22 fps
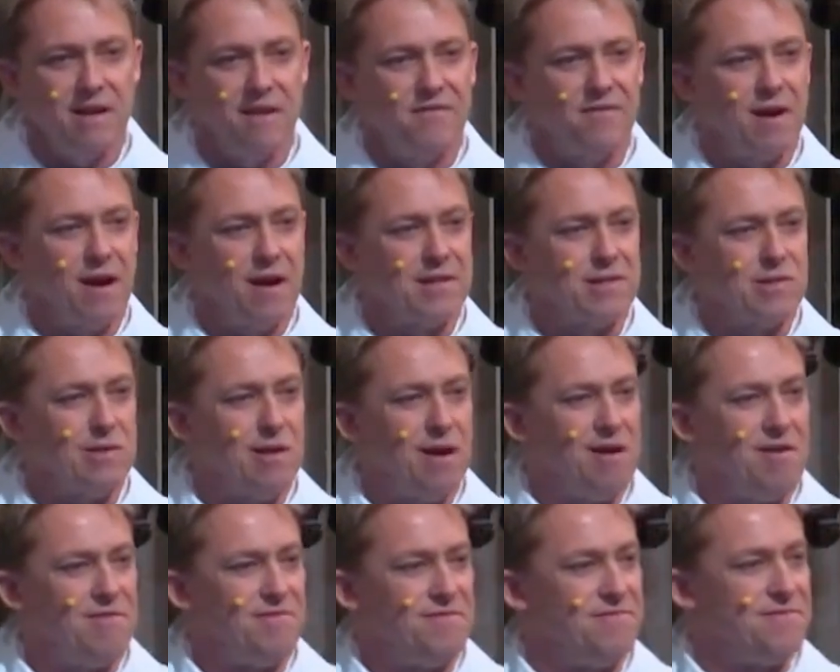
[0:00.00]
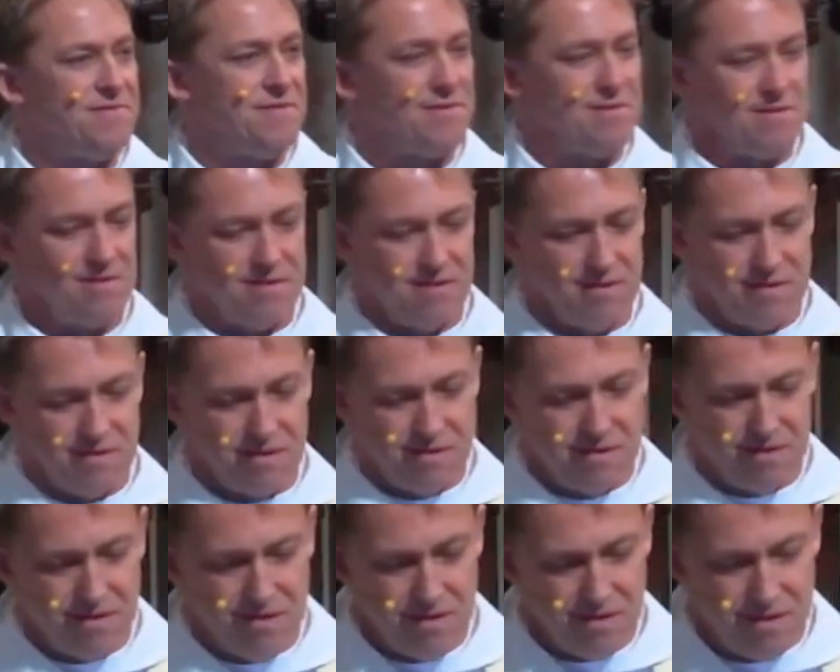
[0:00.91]
of God's love,
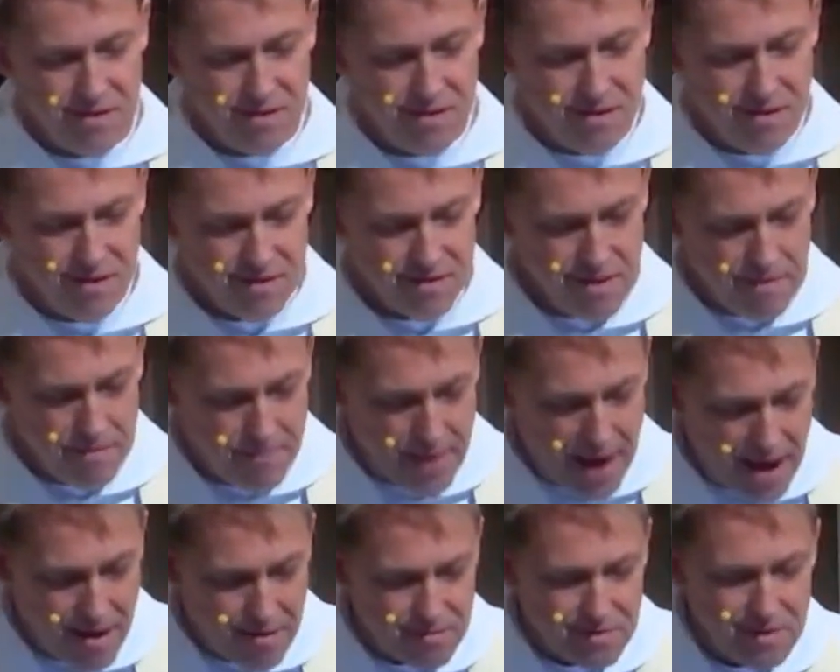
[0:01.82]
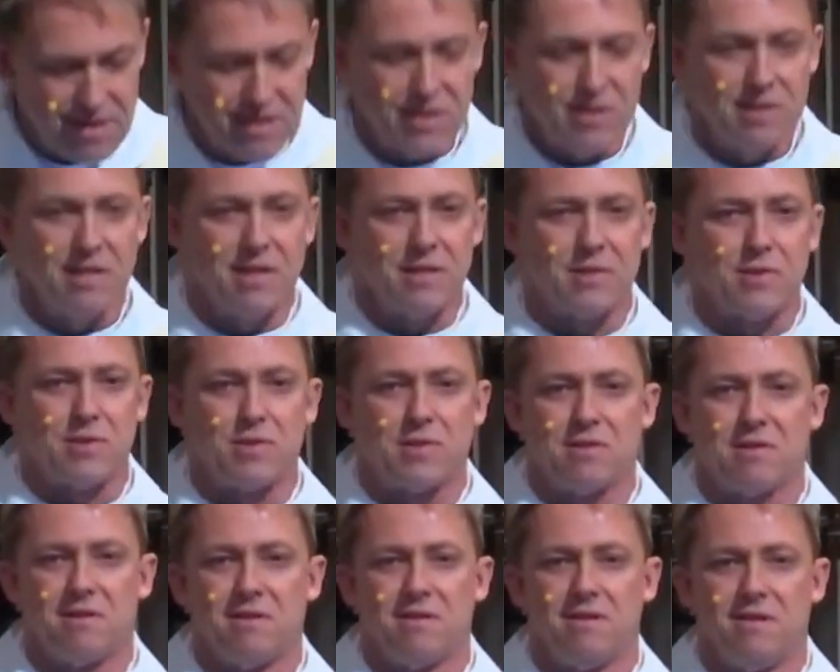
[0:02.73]
the boundlessness
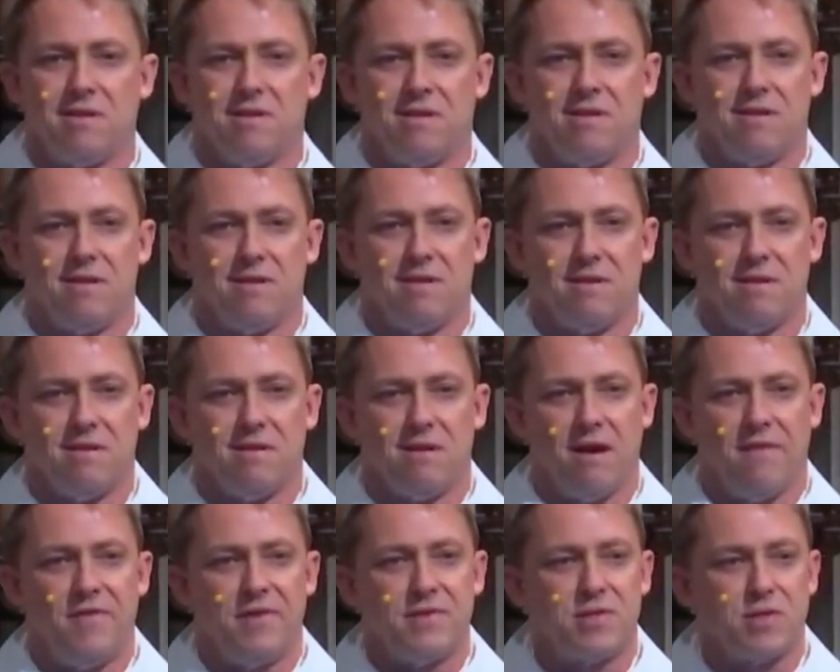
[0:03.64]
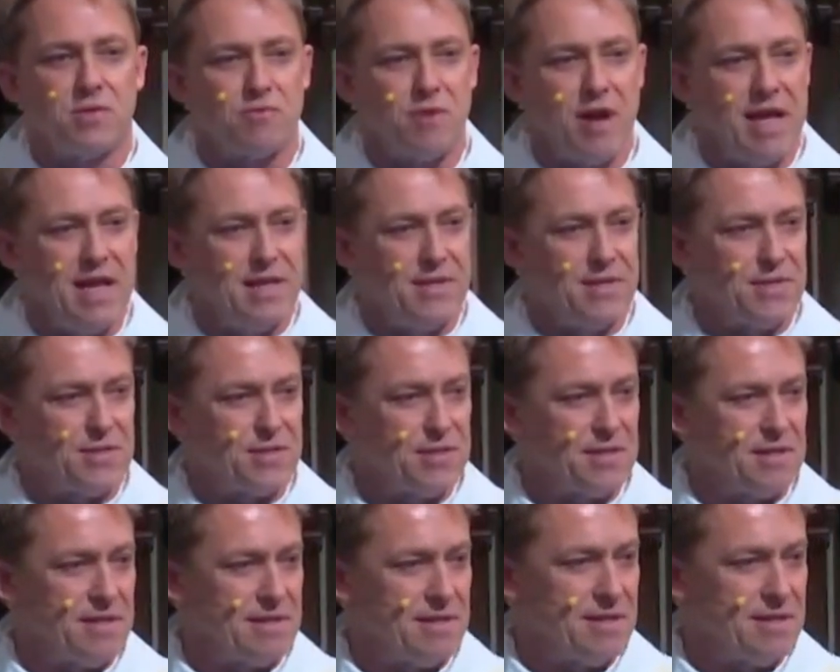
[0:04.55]
of His grace,